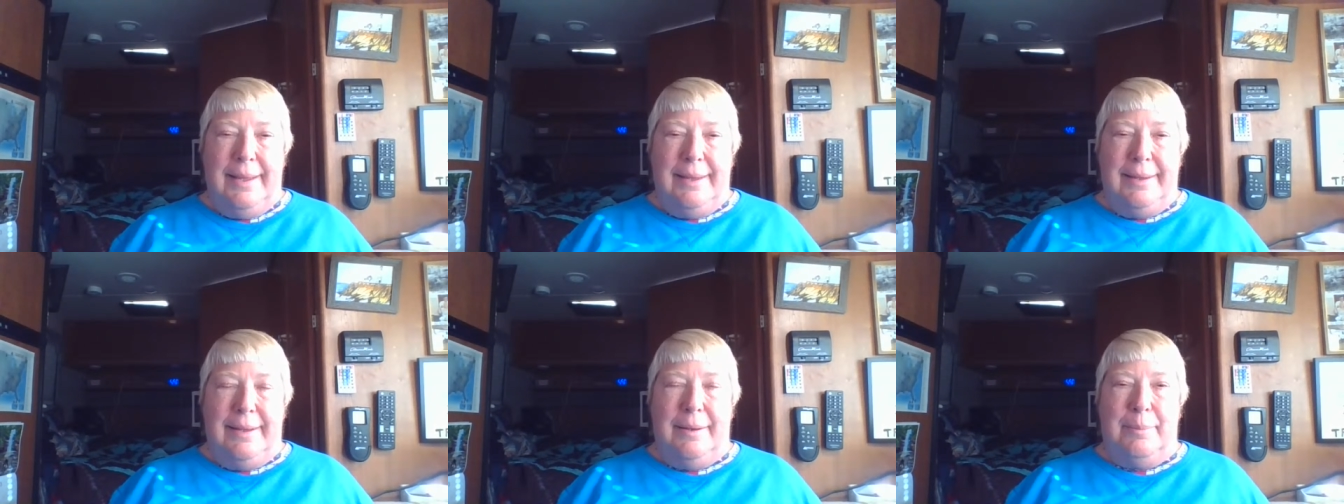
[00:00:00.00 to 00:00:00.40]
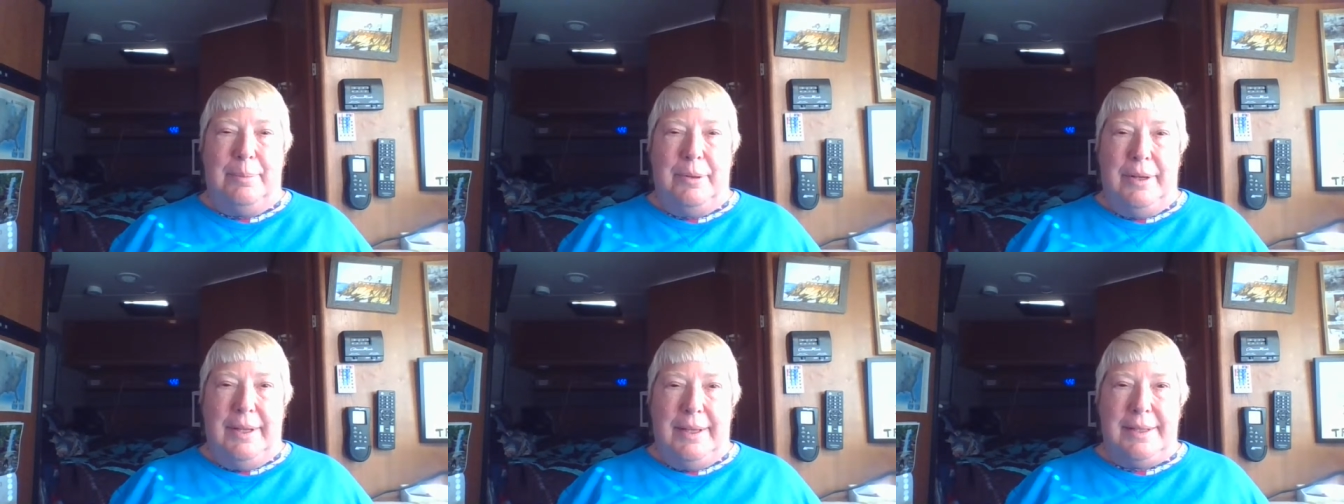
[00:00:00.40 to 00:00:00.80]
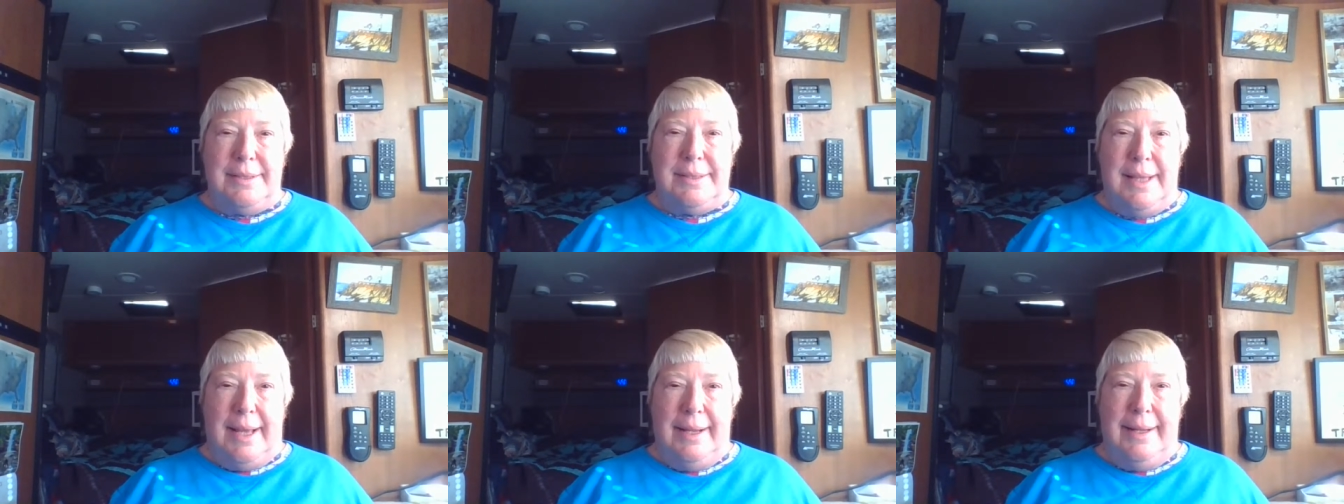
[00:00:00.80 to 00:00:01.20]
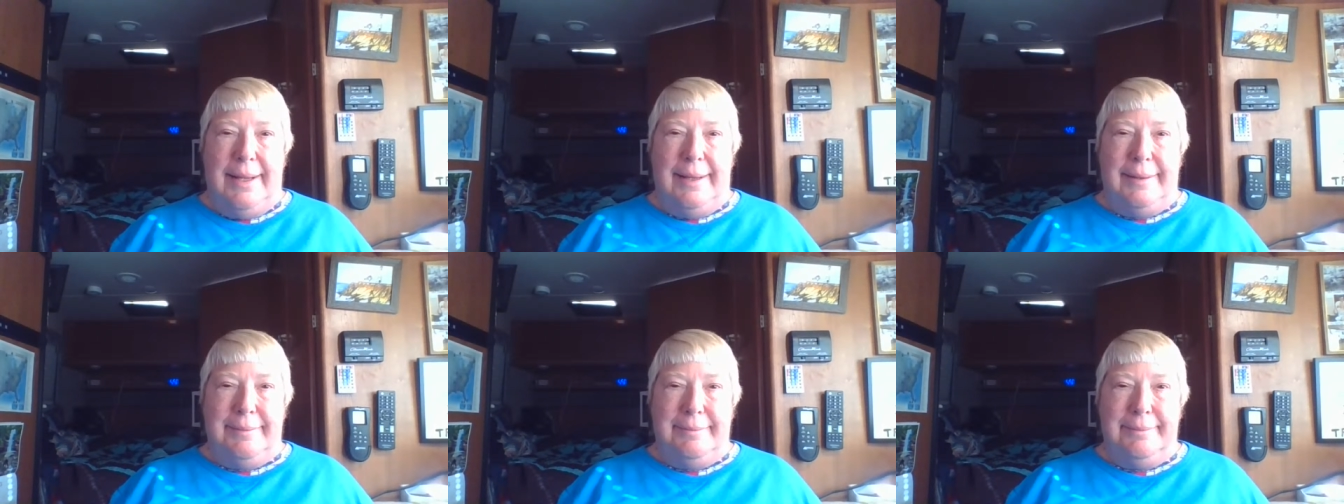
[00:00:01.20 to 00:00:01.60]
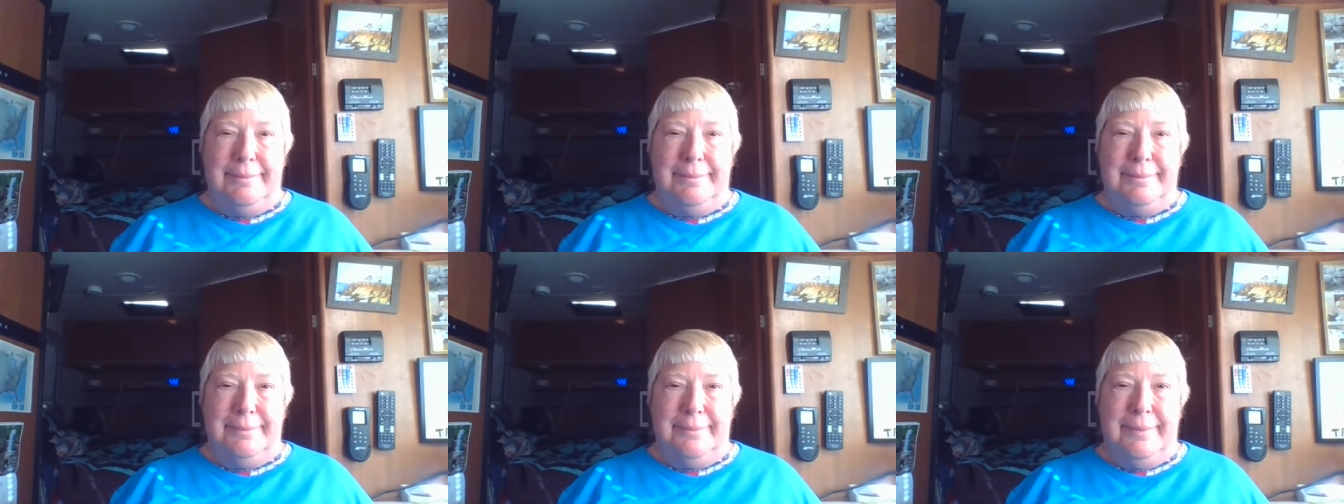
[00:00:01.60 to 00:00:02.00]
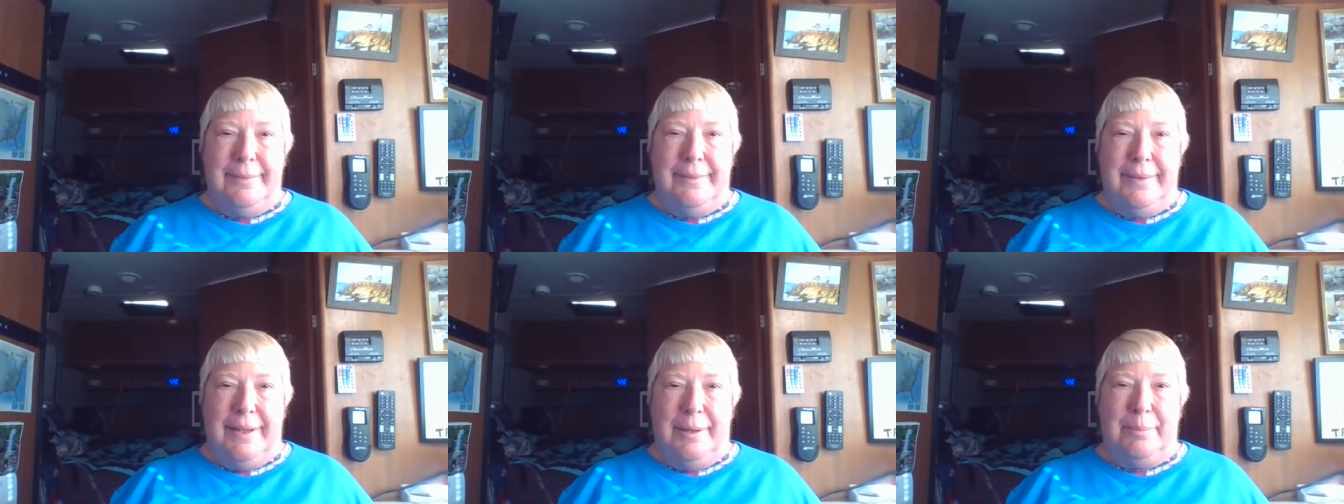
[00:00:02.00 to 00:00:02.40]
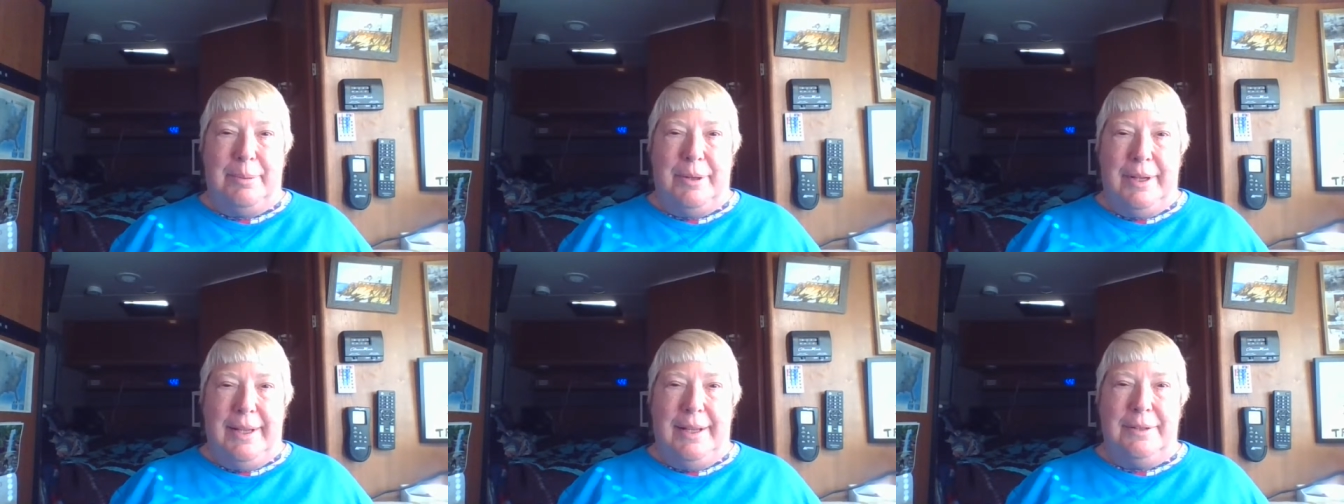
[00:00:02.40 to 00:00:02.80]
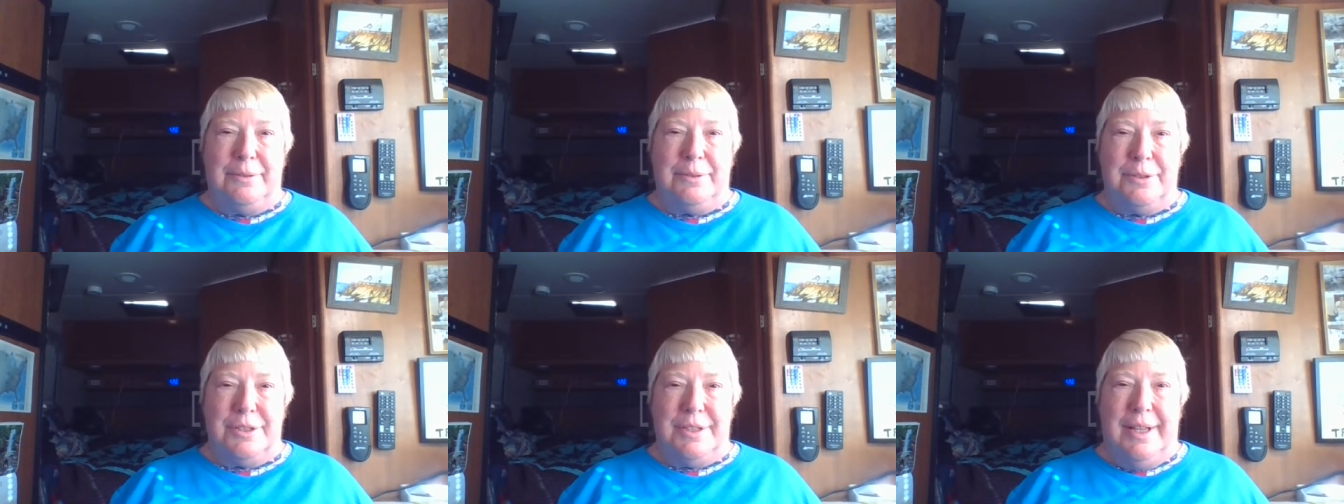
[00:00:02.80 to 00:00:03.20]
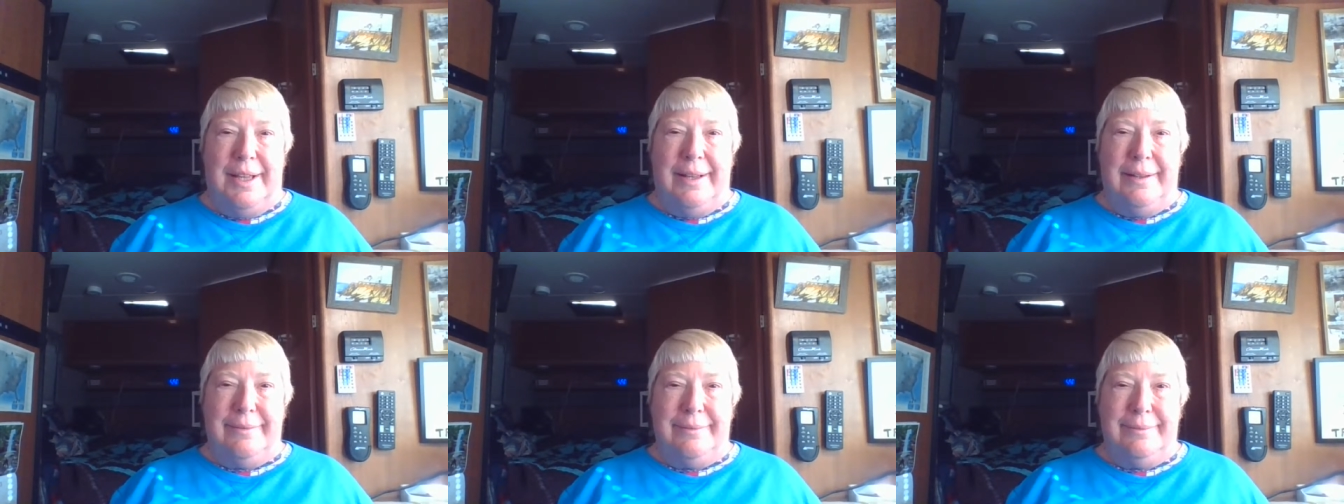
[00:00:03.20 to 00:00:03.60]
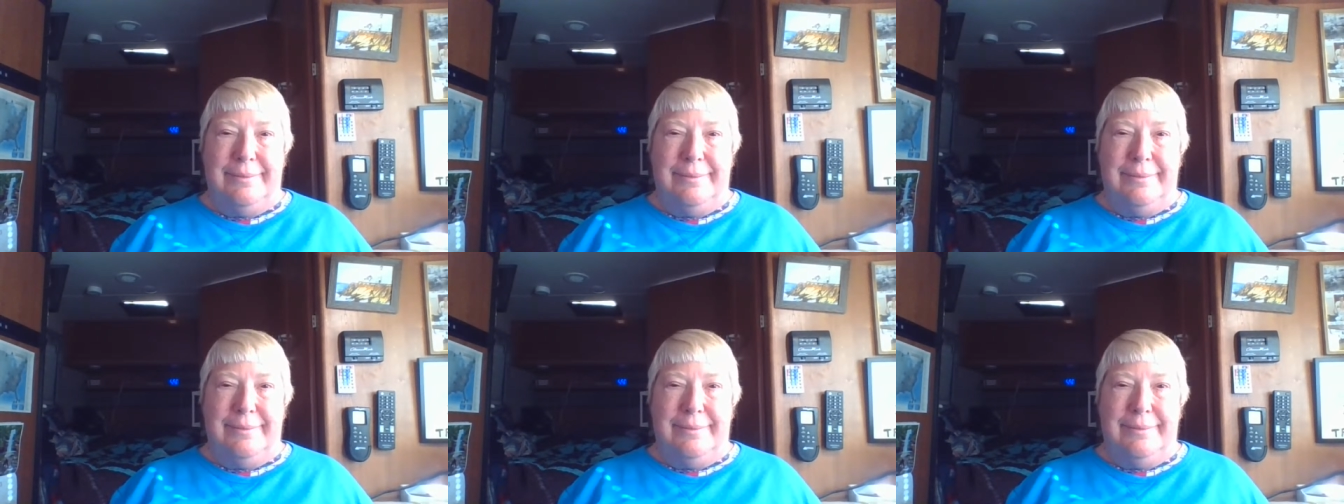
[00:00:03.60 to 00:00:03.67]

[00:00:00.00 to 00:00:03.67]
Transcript: They're pretty exciting. They're pretty interesting.